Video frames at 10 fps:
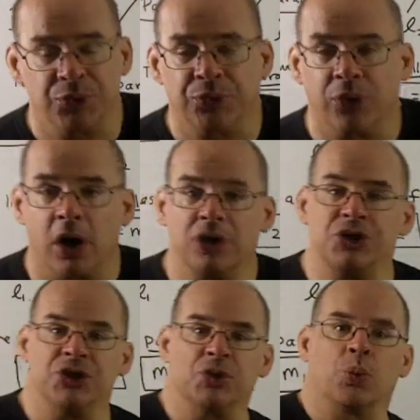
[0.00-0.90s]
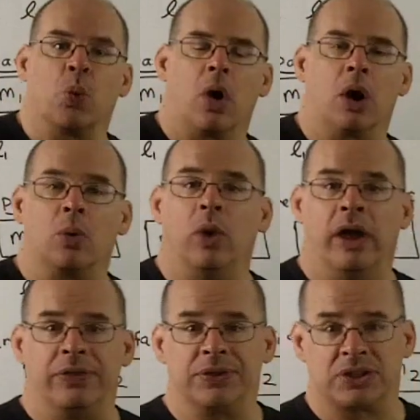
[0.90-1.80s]
first just work
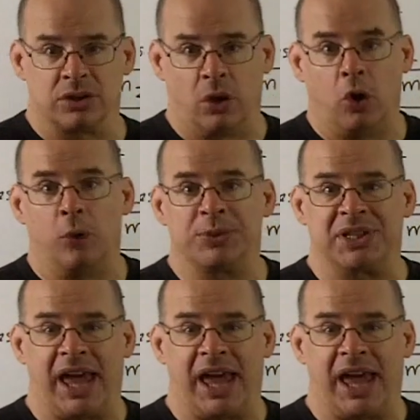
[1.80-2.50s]
with slopes